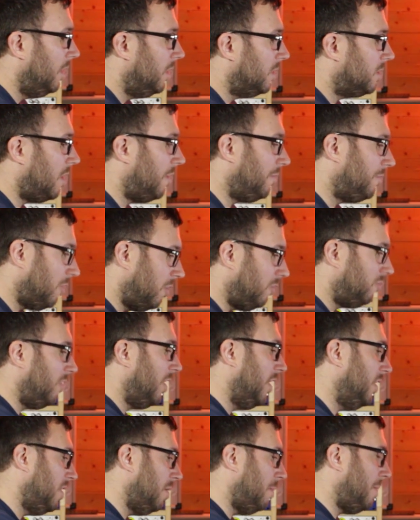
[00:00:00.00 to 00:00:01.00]
So after I'd
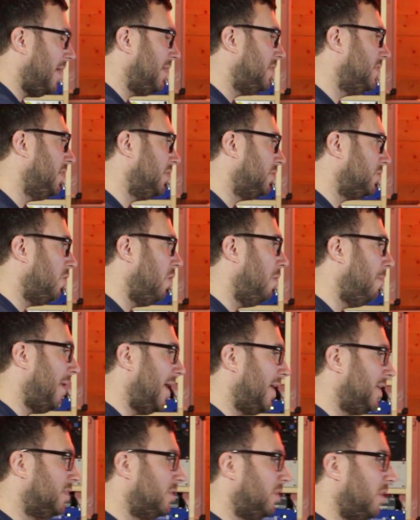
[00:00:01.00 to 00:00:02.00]
written the basic sort of
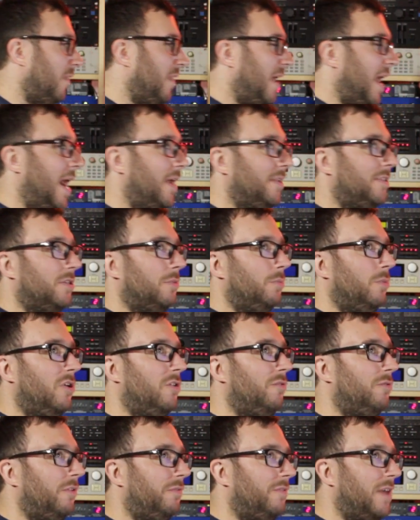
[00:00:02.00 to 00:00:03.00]
bass line that had to
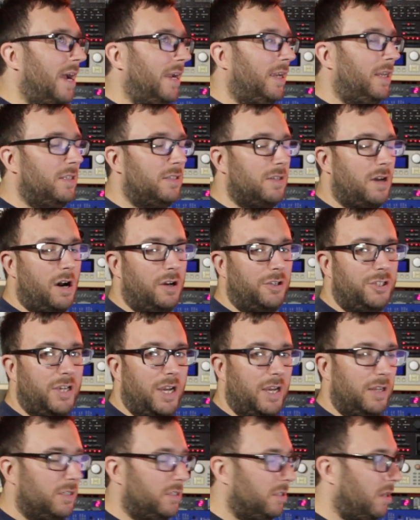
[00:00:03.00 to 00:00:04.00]
move with that guitar
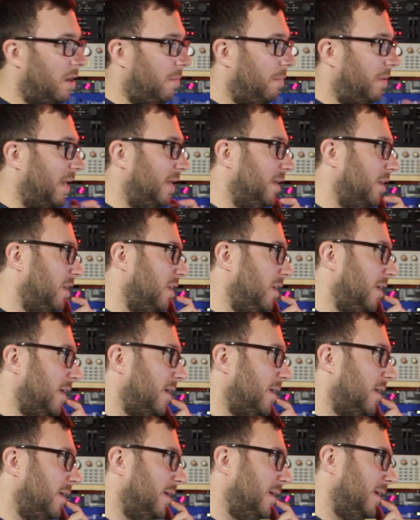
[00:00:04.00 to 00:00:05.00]
change that I played
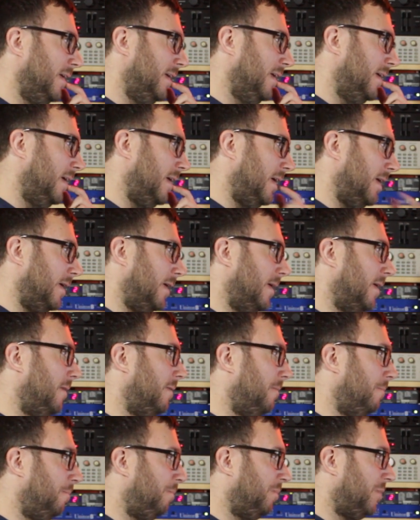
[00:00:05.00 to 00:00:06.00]
earlier,
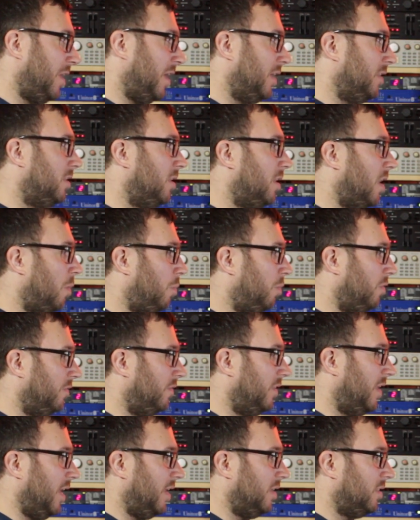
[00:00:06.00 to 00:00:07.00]
I ended up
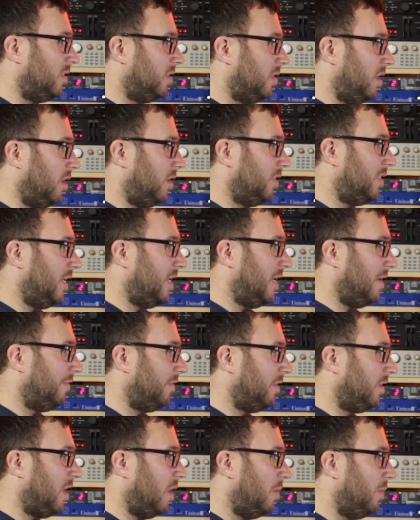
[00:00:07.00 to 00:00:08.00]
with this. And I did have
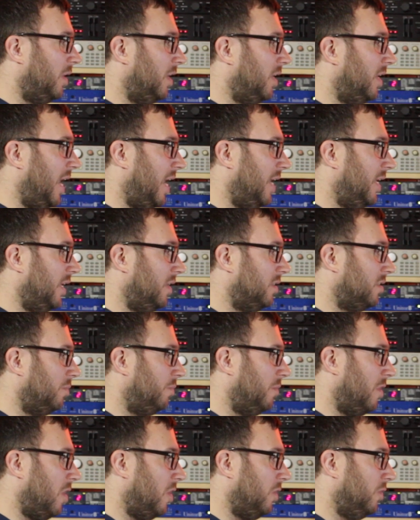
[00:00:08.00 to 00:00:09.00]
to go in and edit
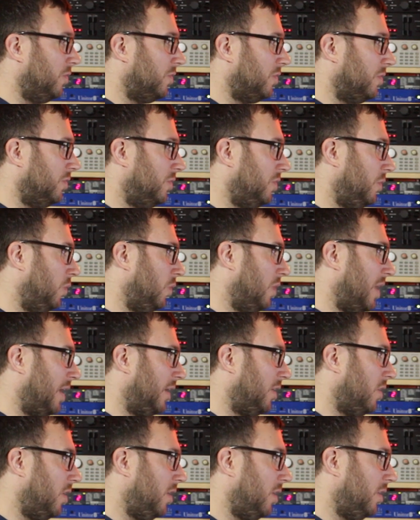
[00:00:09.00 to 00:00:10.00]
some notes and do all
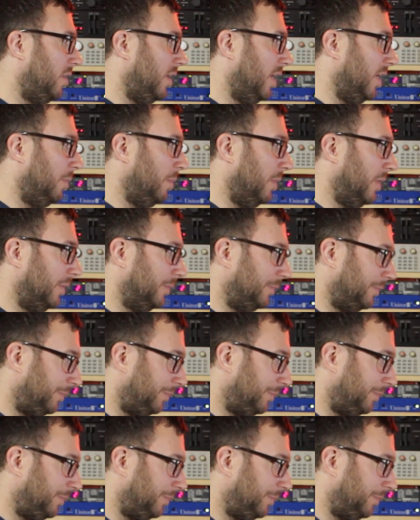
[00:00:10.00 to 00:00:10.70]
that kind of thing, but